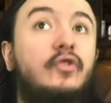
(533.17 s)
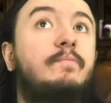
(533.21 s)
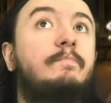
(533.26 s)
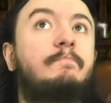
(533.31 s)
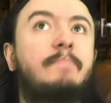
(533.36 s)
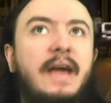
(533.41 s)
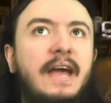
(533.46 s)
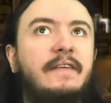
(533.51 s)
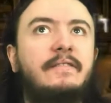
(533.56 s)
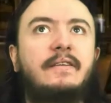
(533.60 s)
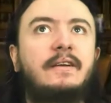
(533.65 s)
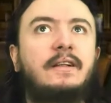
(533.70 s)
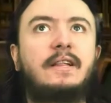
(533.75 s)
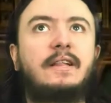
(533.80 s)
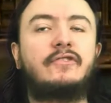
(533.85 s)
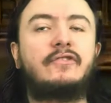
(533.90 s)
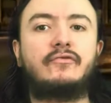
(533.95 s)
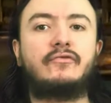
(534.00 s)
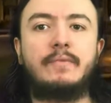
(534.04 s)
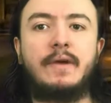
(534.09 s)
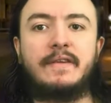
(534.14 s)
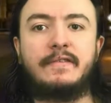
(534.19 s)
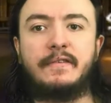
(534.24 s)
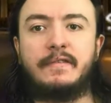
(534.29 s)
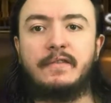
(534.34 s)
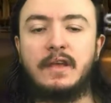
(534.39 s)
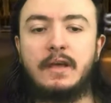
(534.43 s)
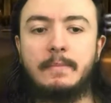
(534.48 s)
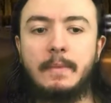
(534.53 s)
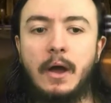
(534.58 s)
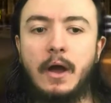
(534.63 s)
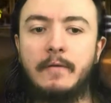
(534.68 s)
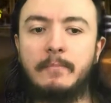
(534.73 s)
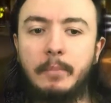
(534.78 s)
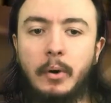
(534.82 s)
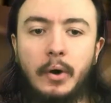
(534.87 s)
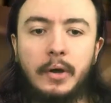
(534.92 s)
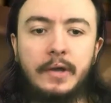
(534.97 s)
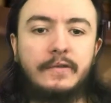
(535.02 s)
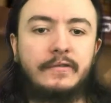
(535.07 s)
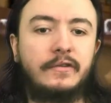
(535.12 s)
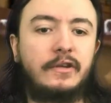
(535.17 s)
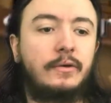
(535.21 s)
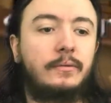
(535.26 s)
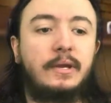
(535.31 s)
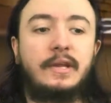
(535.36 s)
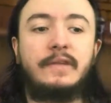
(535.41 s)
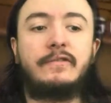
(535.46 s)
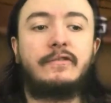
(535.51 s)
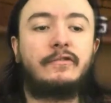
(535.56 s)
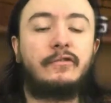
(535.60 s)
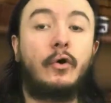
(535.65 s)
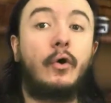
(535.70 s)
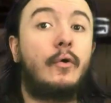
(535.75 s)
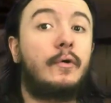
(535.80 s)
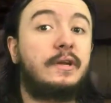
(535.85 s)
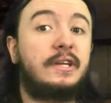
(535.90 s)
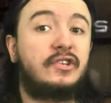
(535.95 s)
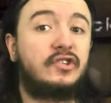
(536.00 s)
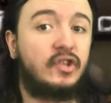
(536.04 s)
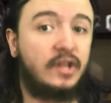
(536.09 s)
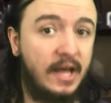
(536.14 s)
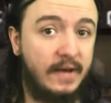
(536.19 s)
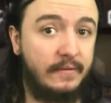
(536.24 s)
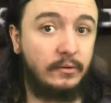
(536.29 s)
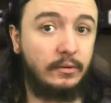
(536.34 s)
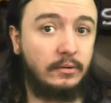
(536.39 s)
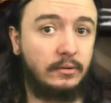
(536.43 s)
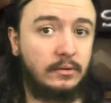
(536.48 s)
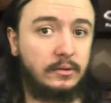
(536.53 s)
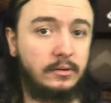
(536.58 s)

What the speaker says: which basically just raises the amount of points that you need to score on each level.